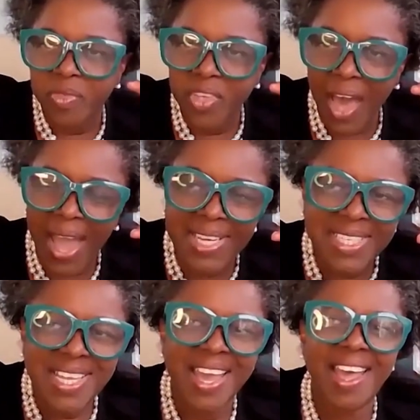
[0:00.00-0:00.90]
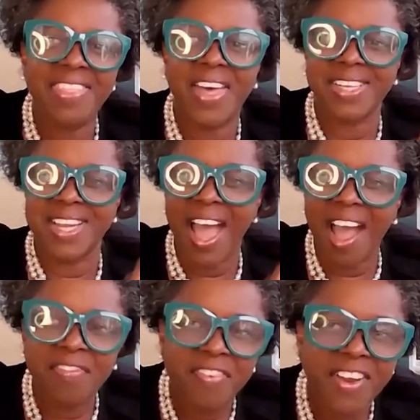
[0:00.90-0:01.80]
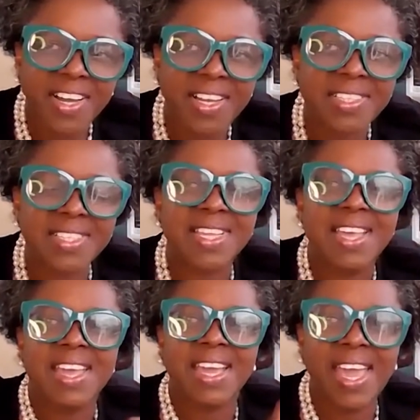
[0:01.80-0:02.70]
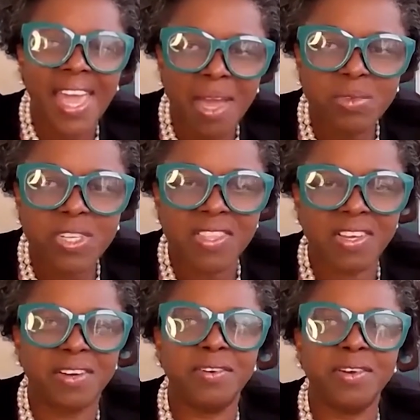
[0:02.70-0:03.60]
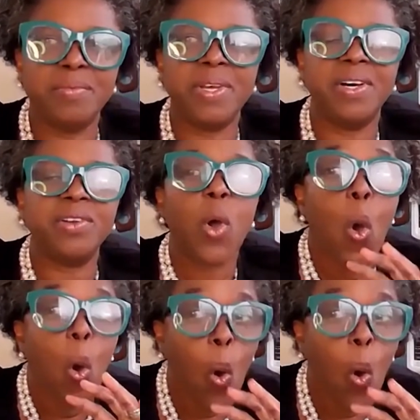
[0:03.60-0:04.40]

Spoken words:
The idea that Africans came to the Caribbean